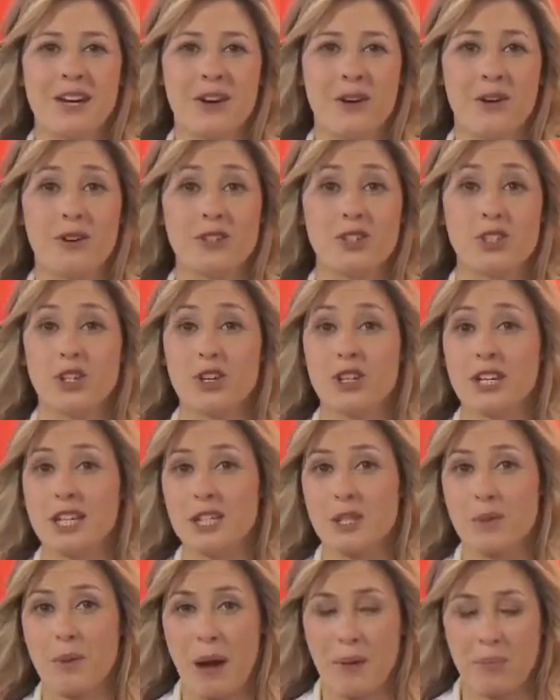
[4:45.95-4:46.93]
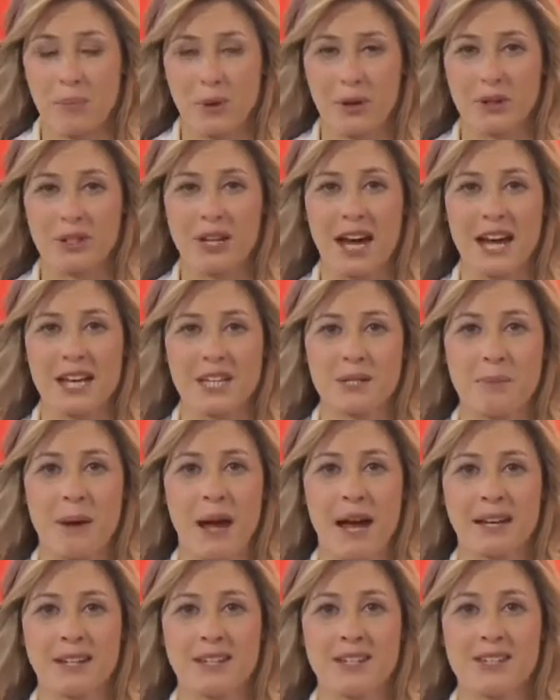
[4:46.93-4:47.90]
Or tune in to our broadcast
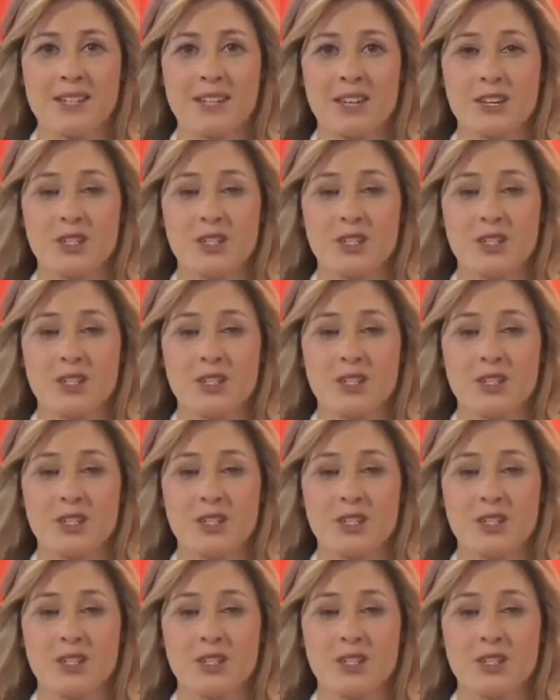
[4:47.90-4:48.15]
partners,